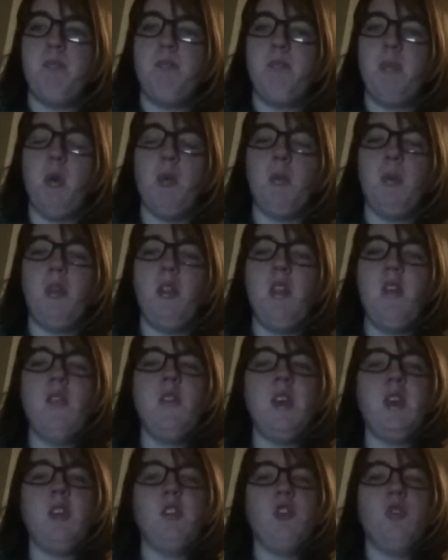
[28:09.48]
But within
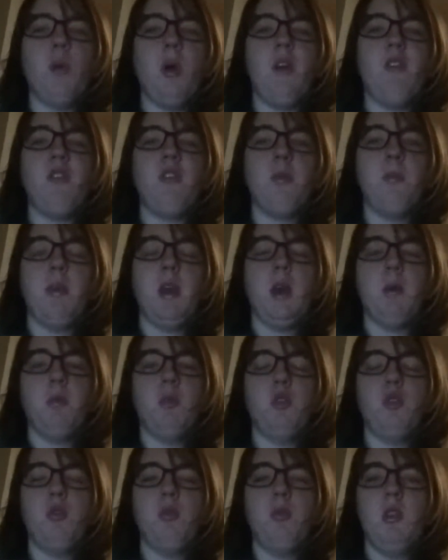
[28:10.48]
these, you have to be
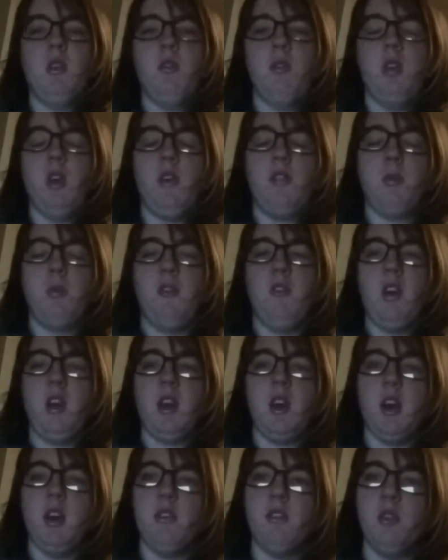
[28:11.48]
very
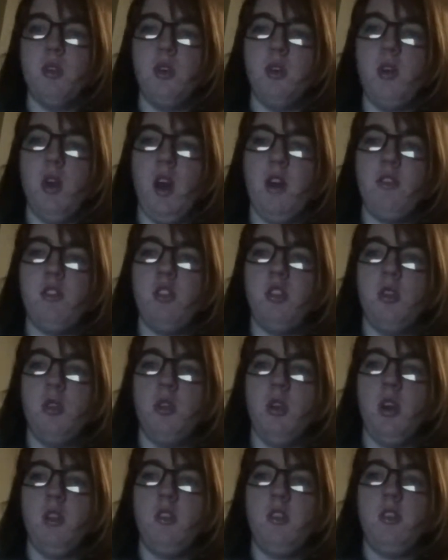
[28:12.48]
careful. You have
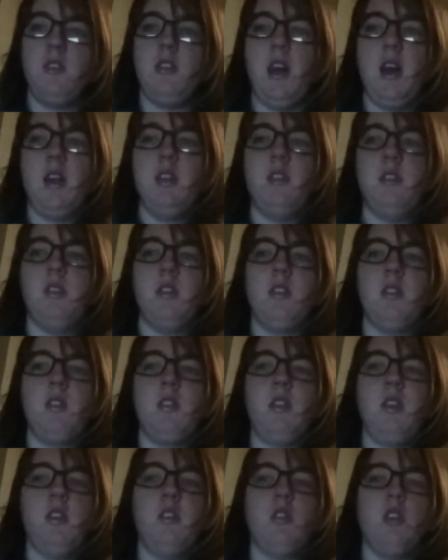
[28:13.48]
to understand
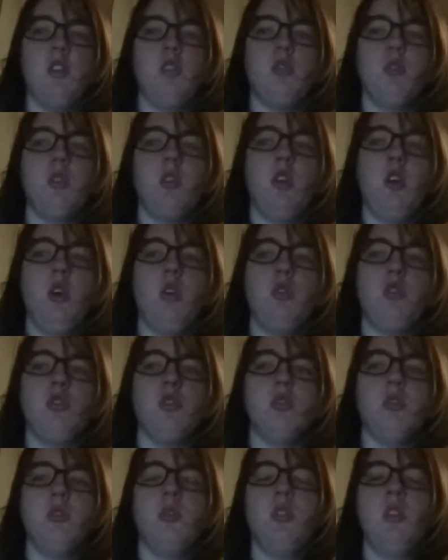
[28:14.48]
the social and
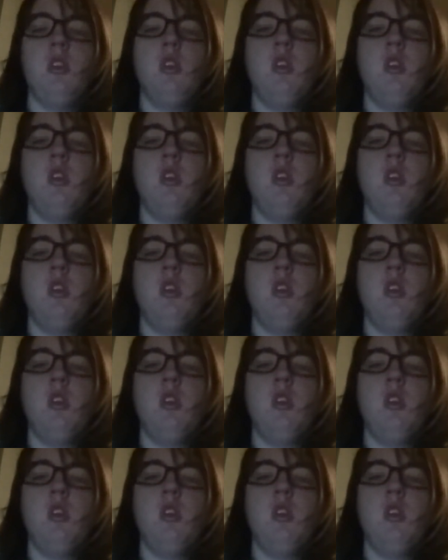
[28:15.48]
cultural